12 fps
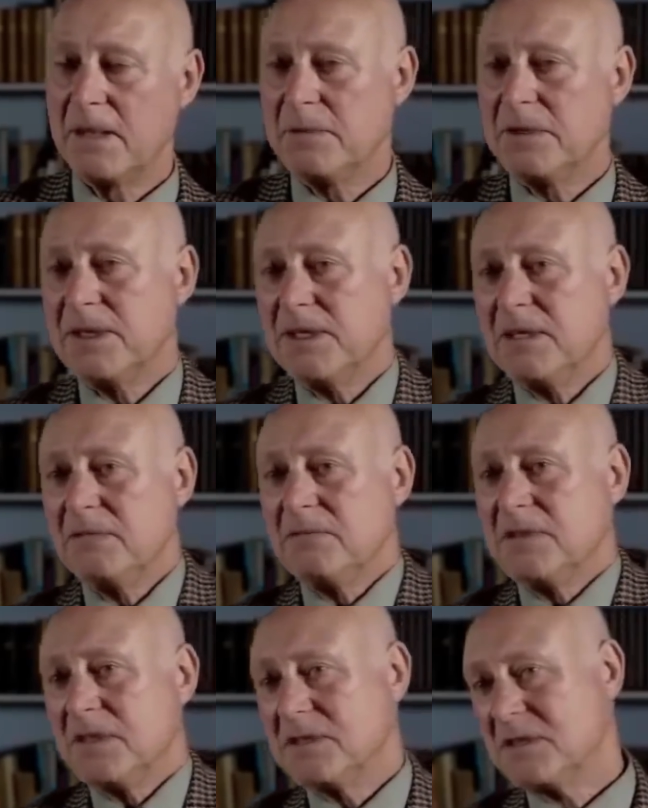but they don't
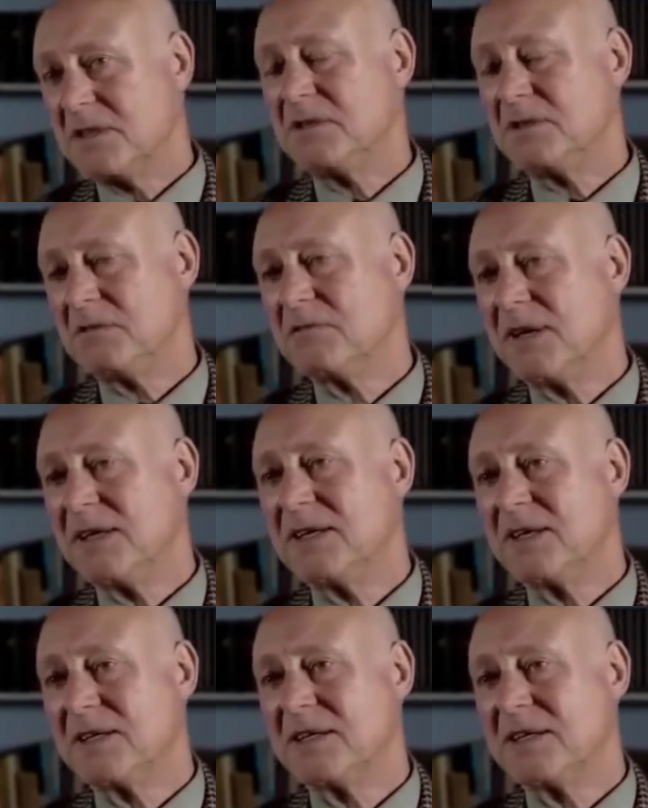just teach you radar,